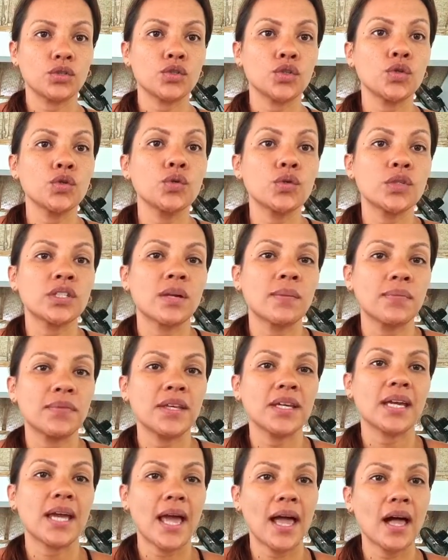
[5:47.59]
to
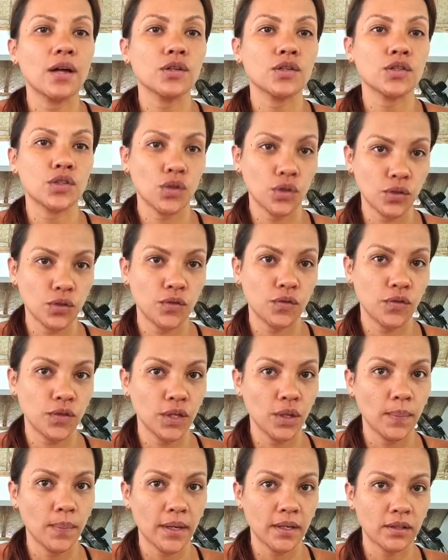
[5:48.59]
something else so you
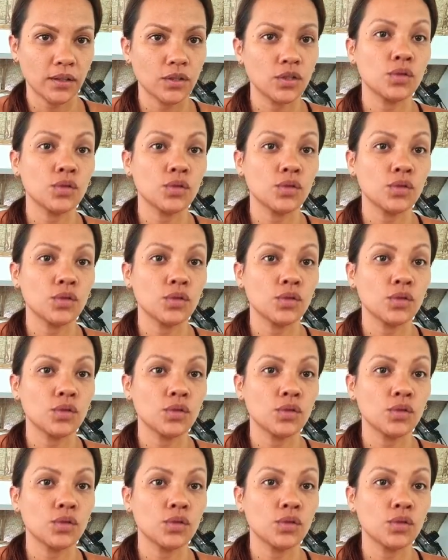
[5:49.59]
feel better.